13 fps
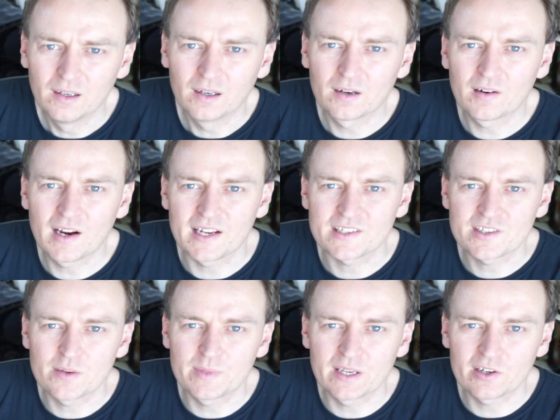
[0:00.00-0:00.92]
Alright,
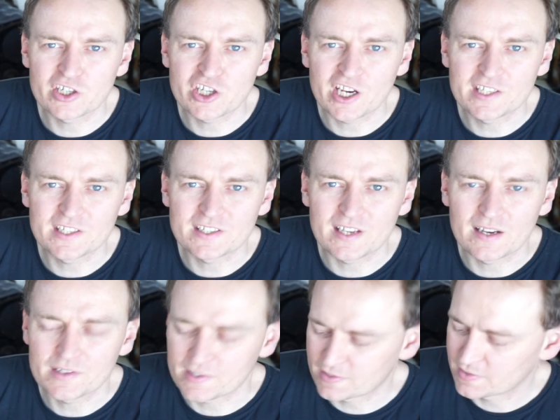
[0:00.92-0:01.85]
so I'm here at Jason's
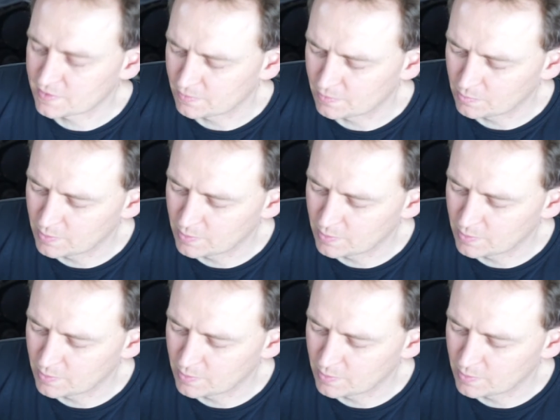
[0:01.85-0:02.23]
house.